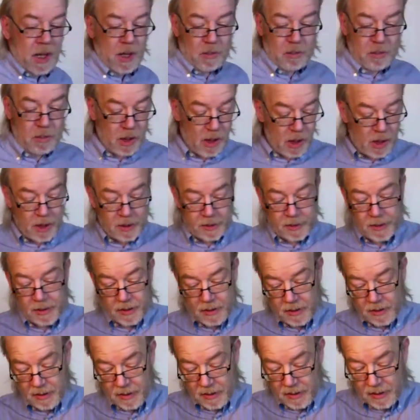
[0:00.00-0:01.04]
But
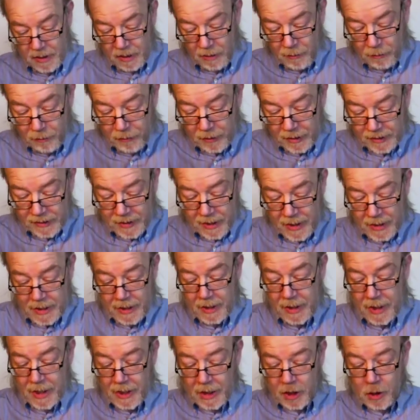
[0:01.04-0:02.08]
if we take
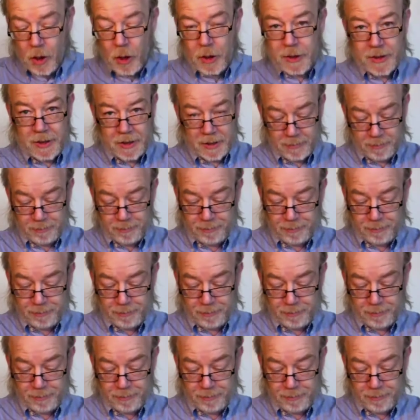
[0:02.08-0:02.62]
it and cut it,